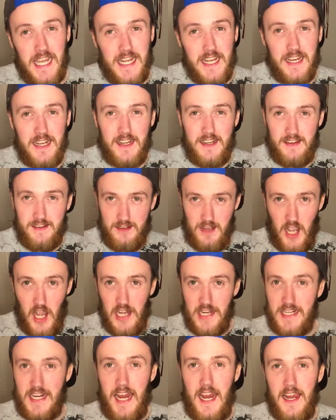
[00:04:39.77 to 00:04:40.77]
get it
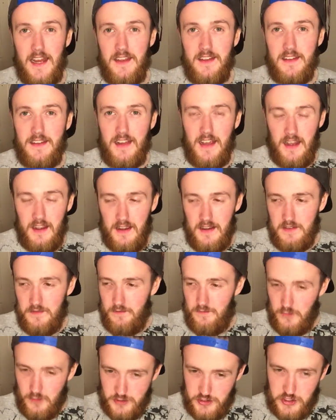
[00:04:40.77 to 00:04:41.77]
again.
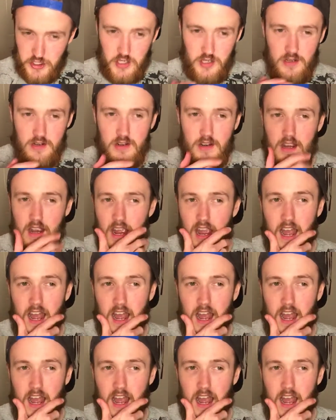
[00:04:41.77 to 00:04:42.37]
For sure.